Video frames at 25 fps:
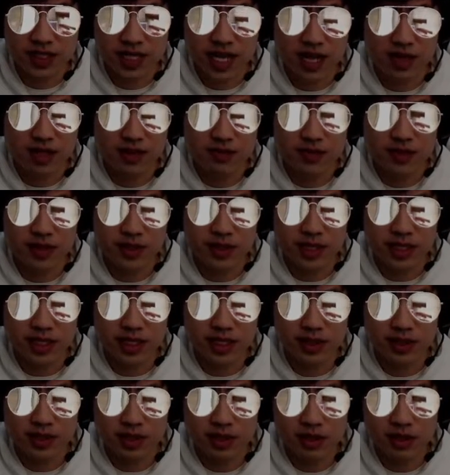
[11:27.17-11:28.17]
talent build
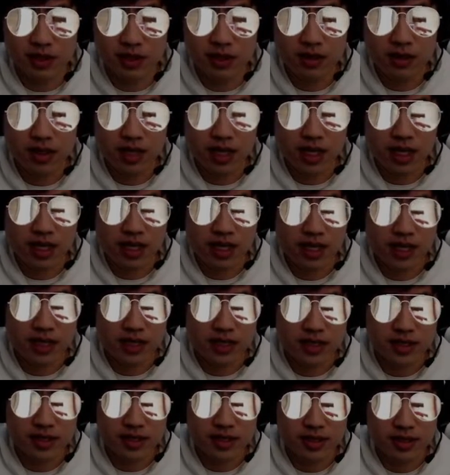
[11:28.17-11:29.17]
here. Let
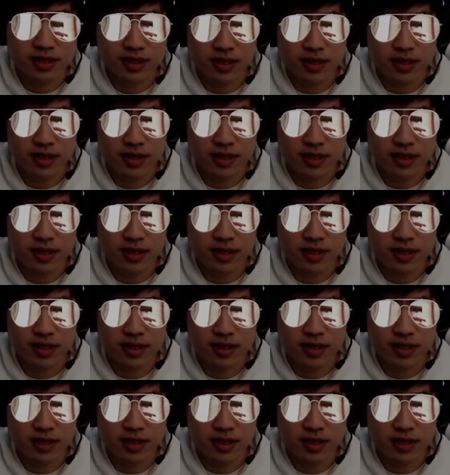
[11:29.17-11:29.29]
us